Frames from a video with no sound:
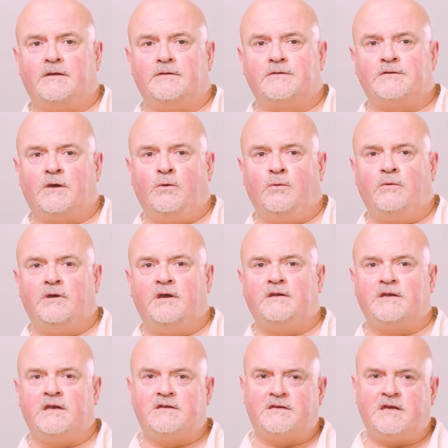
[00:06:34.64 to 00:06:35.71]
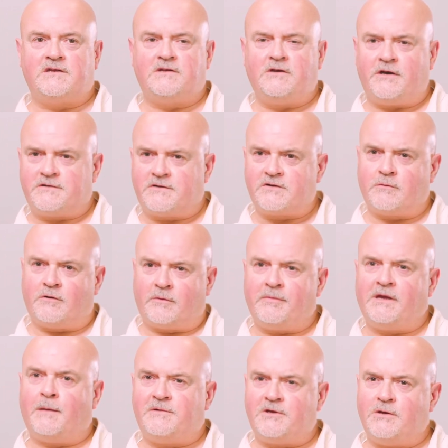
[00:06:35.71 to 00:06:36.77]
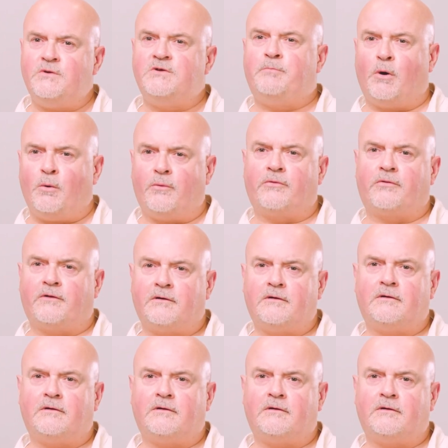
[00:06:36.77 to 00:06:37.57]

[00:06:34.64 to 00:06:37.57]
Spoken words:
So it's nice to sort of be able to use both